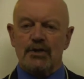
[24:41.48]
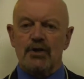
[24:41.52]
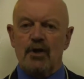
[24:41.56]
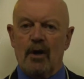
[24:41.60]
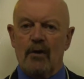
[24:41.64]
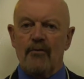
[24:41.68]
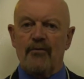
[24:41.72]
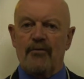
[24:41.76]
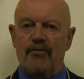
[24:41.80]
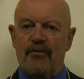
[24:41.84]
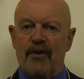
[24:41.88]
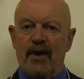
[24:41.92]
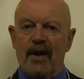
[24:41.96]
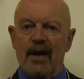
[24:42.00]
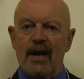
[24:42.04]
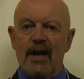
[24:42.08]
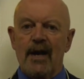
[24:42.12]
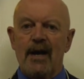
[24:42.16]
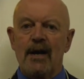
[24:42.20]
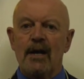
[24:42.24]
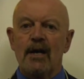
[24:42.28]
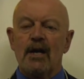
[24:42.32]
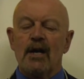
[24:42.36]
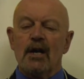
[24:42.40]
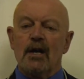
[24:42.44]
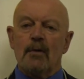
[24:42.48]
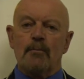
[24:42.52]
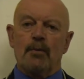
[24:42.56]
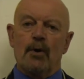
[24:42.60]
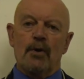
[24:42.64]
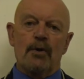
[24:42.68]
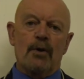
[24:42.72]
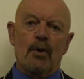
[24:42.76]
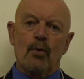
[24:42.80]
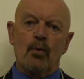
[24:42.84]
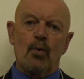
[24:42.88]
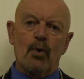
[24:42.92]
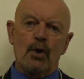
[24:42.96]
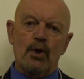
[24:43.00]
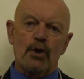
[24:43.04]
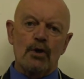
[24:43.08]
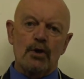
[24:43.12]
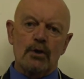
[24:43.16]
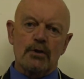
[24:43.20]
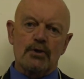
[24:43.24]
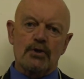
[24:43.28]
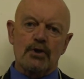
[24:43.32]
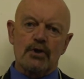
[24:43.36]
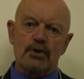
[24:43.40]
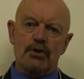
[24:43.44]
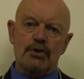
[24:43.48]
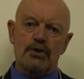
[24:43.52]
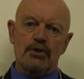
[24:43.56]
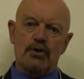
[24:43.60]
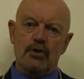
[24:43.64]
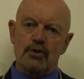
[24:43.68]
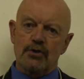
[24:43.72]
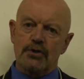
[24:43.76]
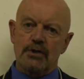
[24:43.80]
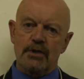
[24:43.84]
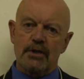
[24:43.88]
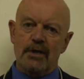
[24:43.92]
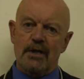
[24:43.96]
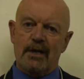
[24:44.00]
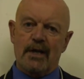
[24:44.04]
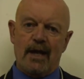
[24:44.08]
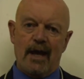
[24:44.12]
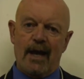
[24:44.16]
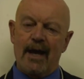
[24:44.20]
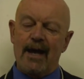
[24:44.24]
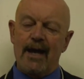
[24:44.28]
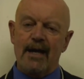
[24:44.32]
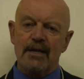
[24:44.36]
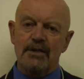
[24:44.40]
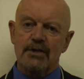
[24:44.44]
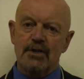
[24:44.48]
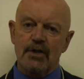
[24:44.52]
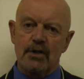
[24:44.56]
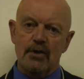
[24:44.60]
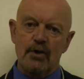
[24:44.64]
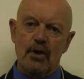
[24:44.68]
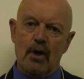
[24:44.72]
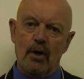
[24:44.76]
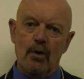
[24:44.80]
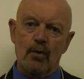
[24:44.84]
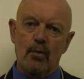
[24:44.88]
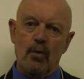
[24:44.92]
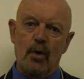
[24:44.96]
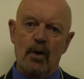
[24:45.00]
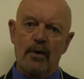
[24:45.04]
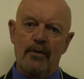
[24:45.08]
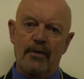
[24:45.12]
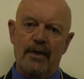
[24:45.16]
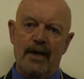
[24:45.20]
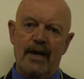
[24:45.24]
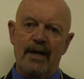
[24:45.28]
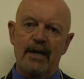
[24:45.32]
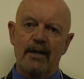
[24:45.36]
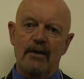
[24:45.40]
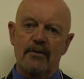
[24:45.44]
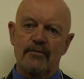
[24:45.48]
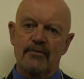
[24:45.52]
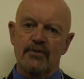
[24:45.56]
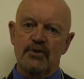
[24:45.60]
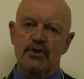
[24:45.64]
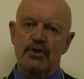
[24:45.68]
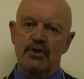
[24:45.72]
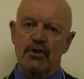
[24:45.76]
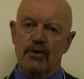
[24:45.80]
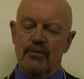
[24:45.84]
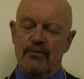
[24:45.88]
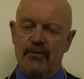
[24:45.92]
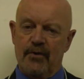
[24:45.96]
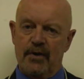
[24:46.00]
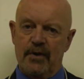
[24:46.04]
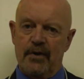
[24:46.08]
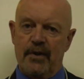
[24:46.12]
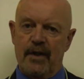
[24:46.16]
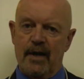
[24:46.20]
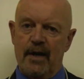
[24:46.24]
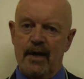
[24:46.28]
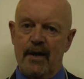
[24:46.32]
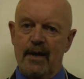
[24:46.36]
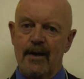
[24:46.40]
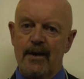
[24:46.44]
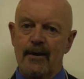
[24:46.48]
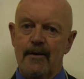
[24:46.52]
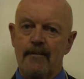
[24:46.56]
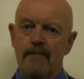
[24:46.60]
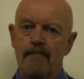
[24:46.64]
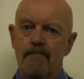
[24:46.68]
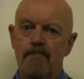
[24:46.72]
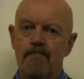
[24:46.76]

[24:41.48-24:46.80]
not fair, but the world just doesn't care to know what they have suffered there.